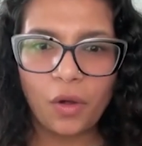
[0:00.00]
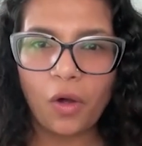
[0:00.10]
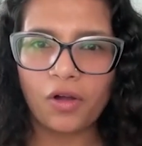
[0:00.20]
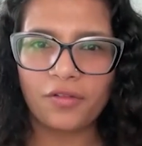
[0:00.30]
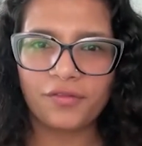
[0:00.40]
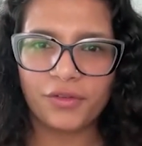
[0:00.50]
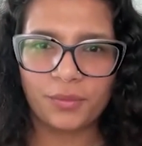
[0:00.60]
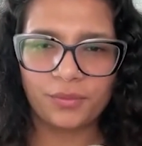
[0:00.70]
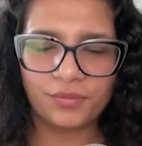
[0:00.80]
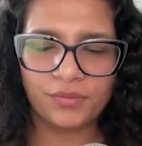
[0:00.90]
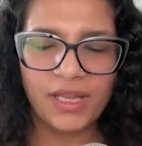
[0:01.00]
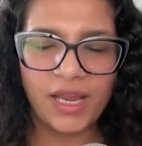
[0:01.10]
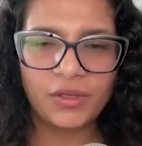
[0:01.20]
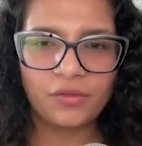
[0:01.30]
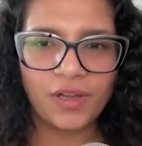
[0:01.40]
off from
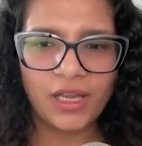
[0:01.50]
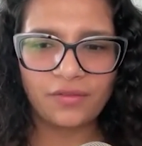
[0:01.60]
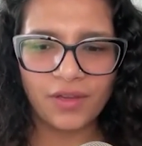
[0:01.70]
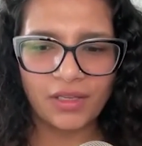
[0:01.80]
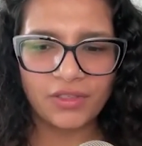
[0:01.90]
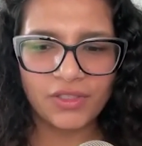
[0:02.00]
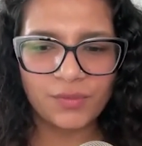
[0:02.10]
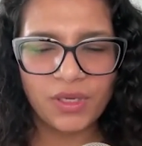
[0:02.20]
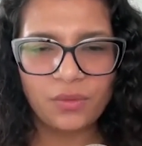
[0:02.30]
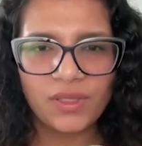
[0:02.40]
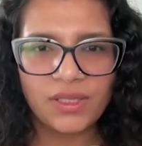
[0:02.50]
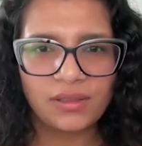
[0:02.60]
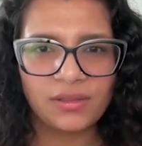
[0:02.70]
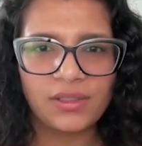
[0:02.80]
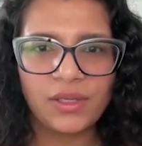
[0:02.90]
9 to 5 and just be with
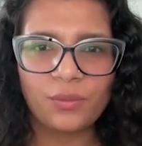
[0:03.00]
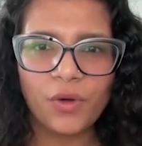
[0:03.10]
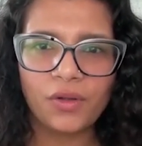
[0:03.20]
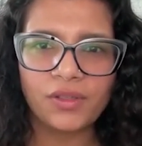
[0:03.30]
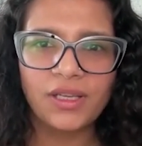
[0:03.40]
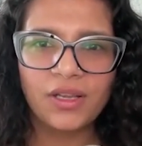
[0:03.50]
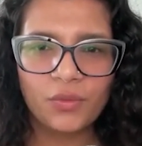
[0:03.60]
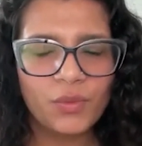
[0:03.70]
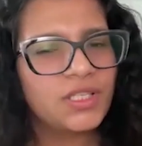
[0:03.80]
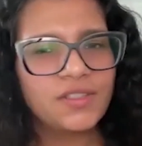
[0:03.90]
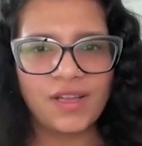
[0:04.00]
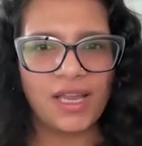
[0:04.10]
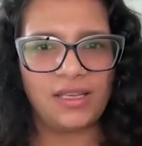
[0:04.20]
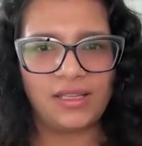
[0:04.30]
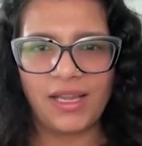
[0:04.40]
the newborn, which is fine.